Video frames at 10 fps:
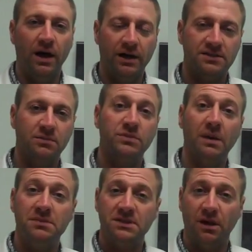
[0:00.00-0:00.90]
Uh,
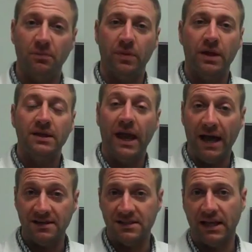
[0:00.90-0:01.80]
sometimes some
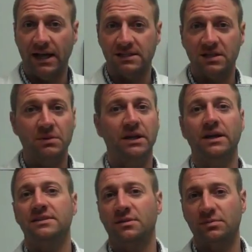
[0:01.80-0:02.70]
casting has to be
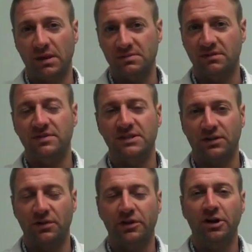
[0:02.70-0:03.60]
done, sometimes some
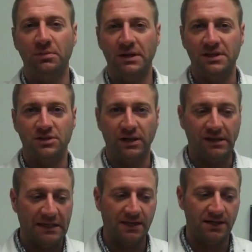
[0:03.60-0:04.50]
physical therapy to
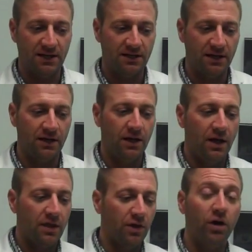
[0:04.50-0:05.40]
strengthen that tendon.
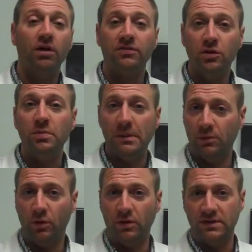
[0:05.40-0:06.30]
There are a few
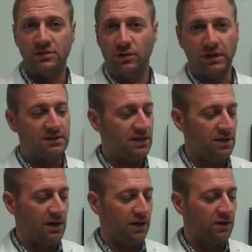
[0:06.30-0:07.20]
people who this will
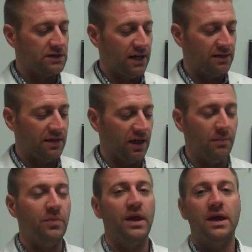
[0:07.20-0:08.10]
continue to irritate
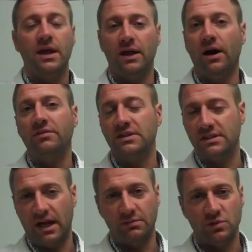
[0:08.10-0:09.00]
them, and
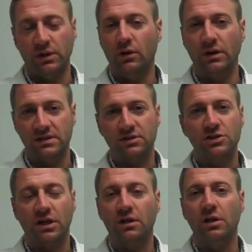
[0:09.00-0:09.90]
oftentimes we go in
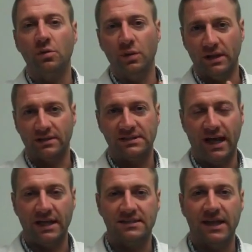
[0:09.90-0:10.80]
surgically, we
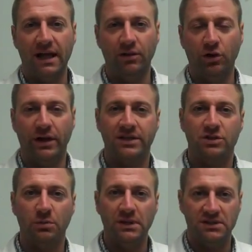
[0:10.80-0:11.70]
excise that little
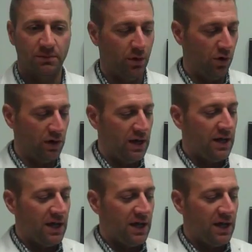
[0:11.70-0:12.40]
extra piece of bone,